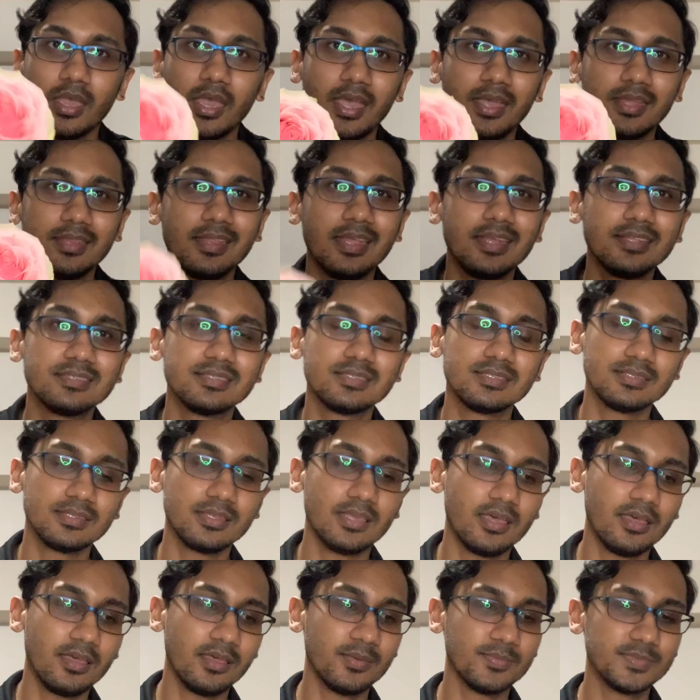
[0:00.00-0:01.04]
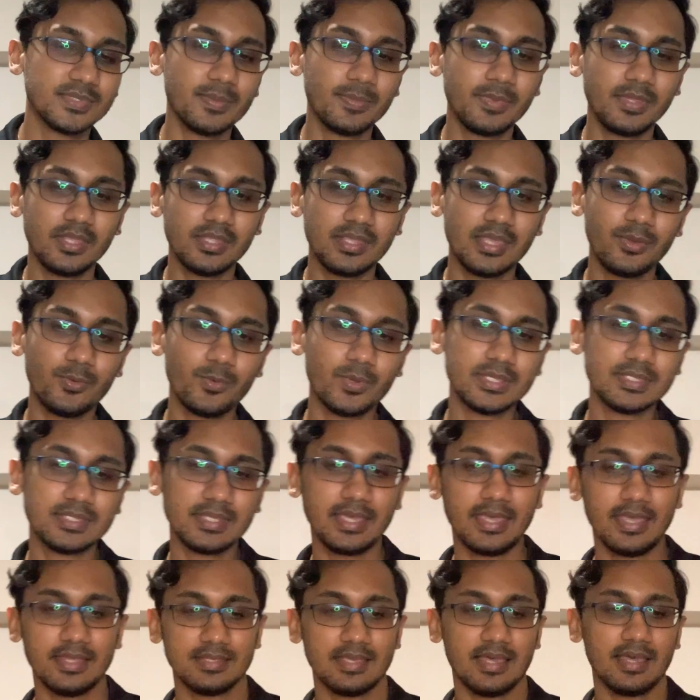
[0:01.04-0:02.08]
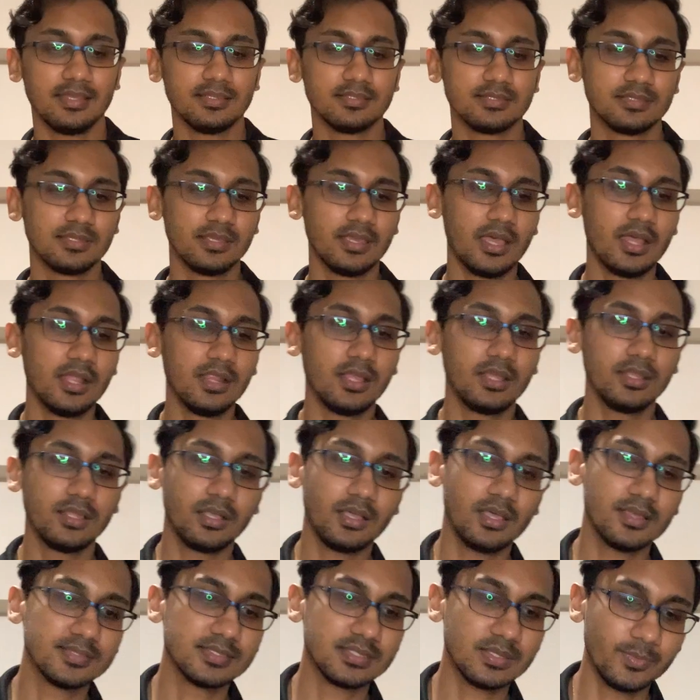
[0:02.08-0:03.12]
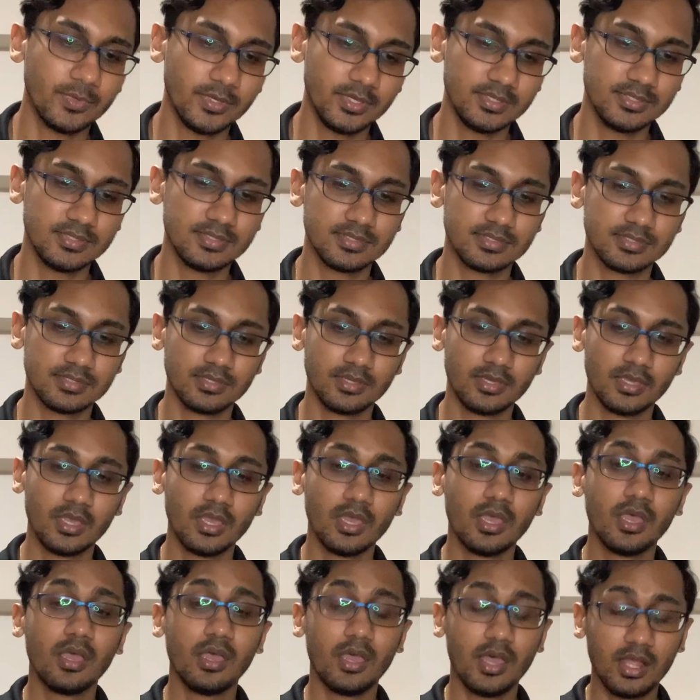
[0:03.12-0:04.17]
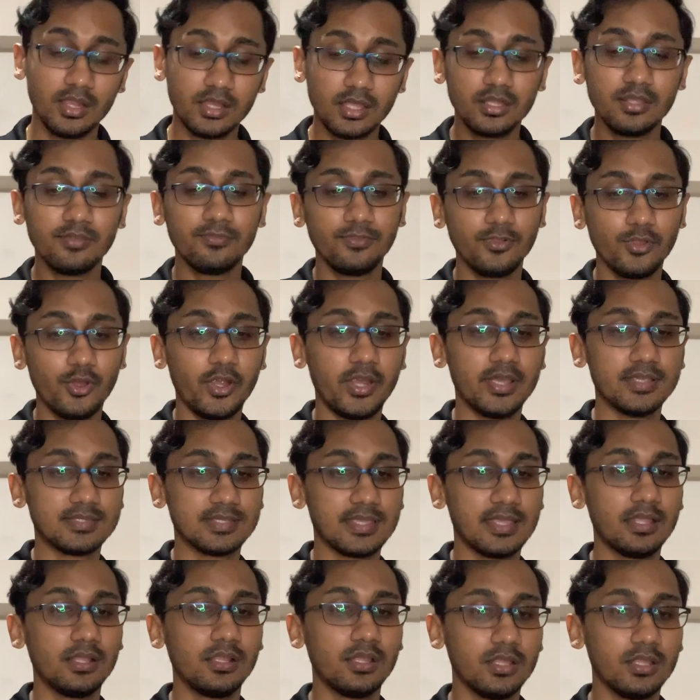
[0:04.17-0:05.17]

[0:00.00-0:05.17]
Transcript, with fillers: And that's um, something that I want to get at. A lot of customers, a lot of florists get a